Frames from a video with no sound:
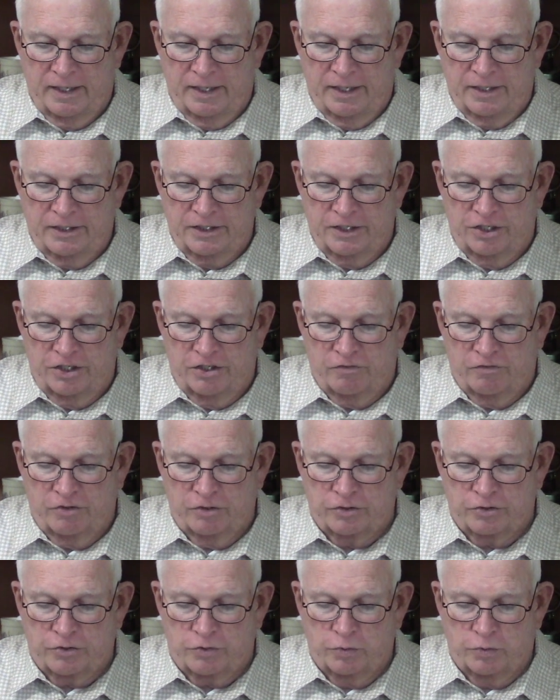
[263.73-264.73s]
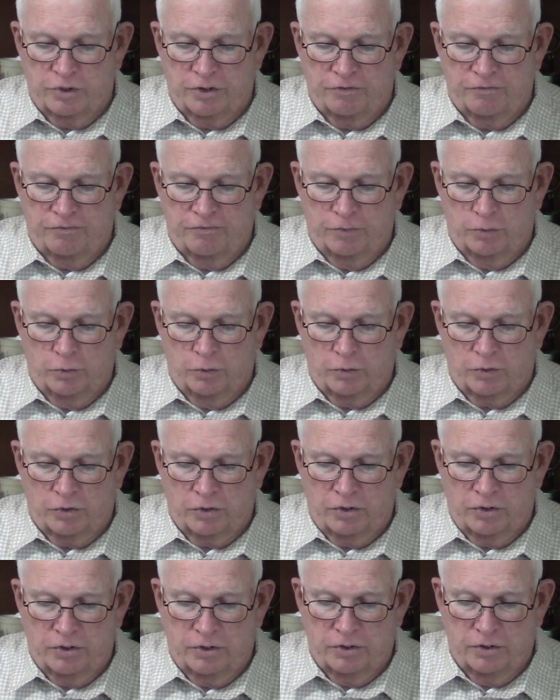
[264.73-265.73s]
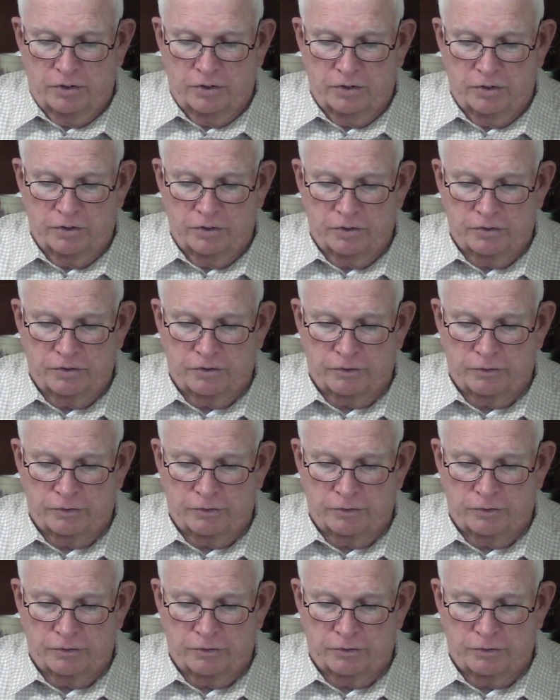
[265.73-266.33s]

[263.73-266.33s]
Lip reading: Then in verse 24 through